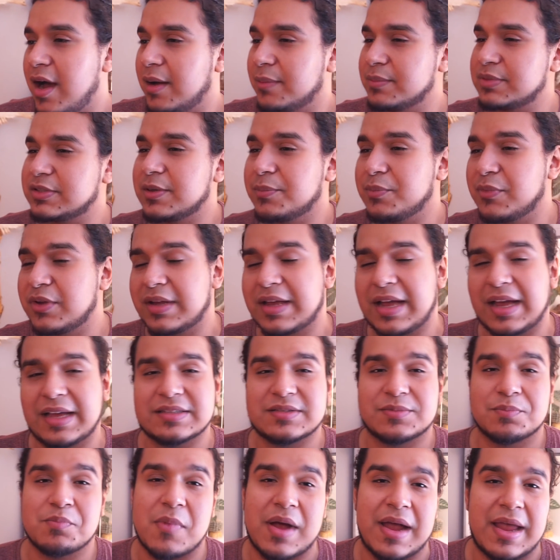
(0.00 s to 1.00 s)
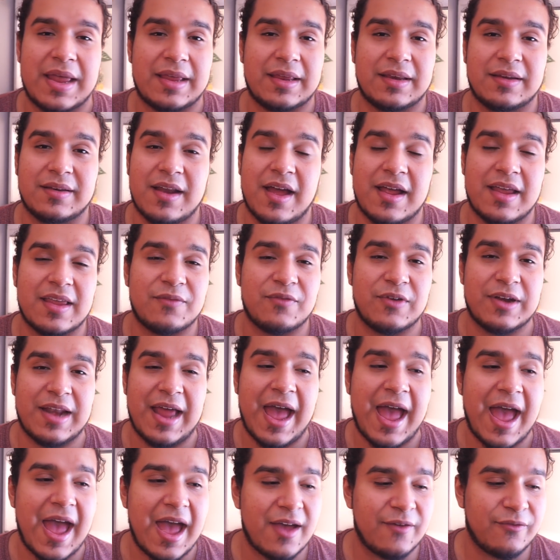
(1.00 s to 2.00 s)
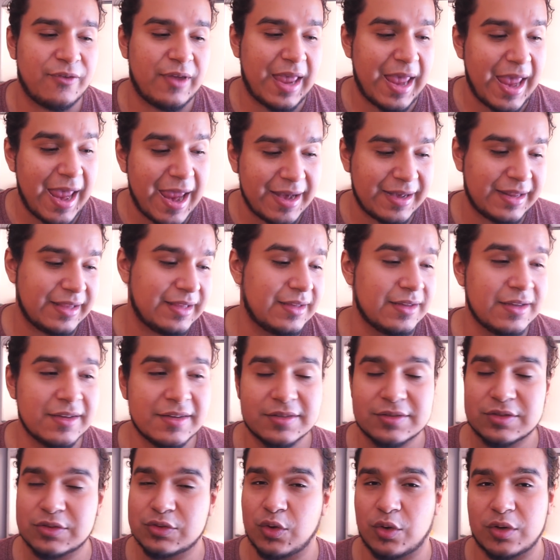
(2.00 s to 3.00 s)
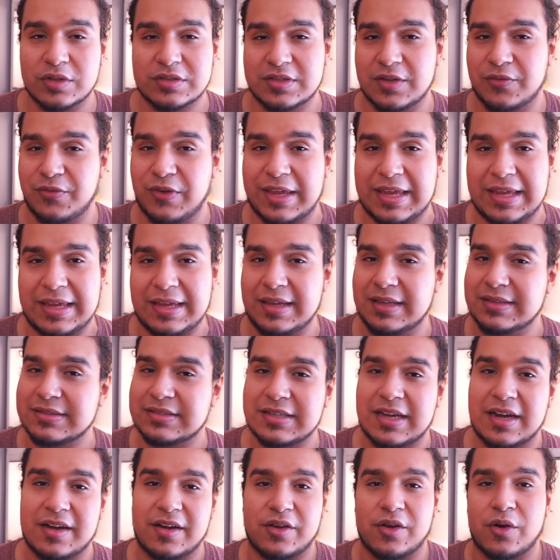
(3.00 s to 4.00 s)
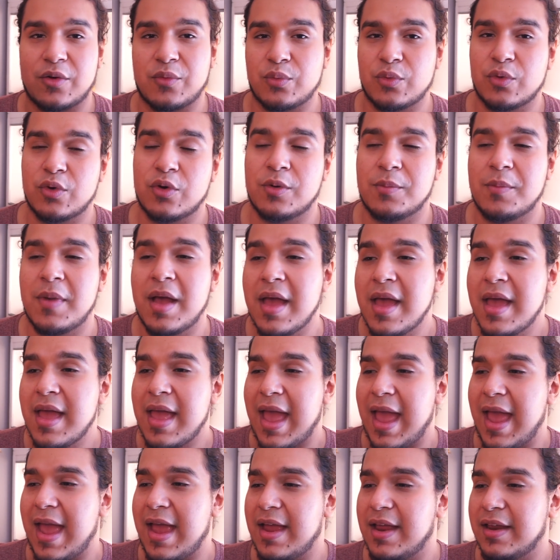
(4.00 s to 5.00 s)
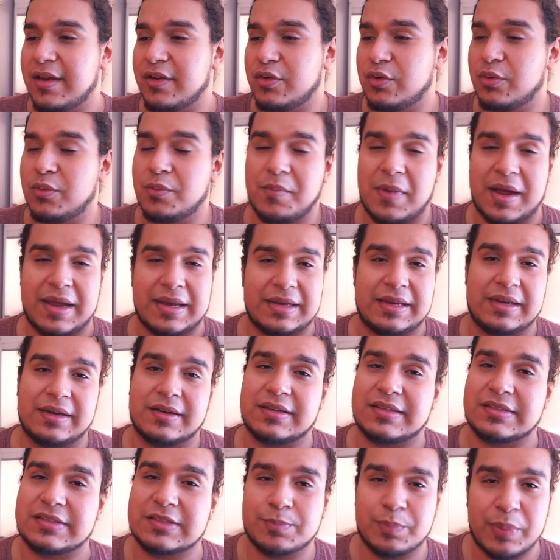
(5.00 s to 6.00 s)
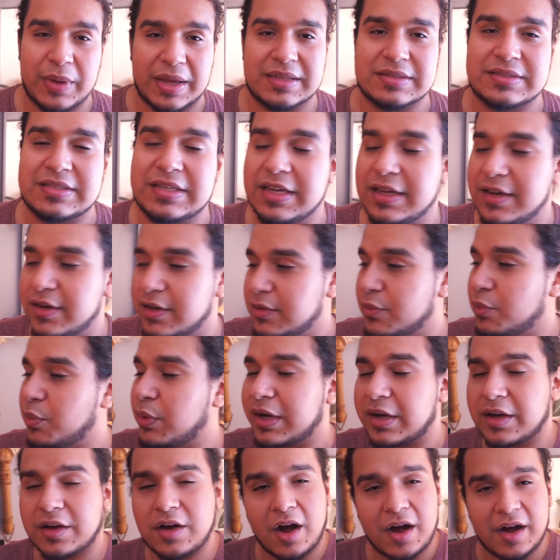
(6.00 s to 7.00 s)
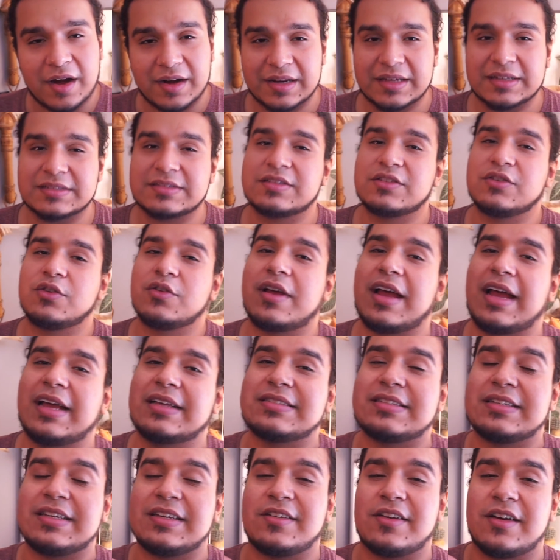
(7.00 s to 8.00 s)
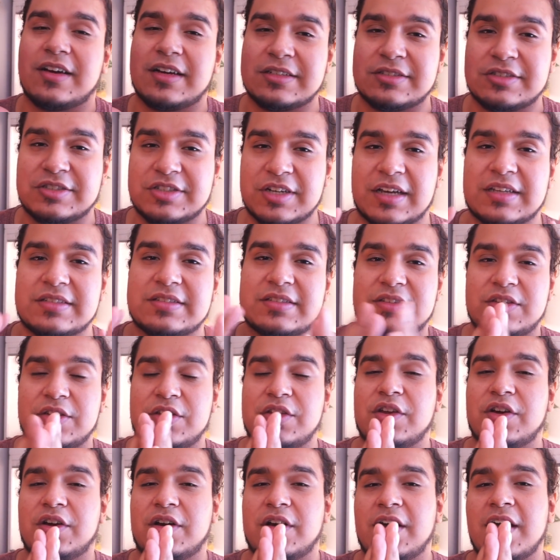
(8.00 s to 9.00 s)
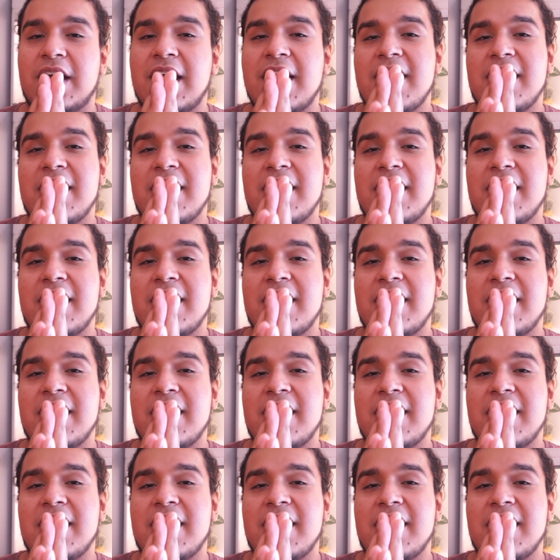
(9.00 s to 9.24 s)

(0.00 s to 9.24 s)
Some of you guys might not even have any source of heat inside of your room and you might need a space heater. Regardless, you guys need to adjust to your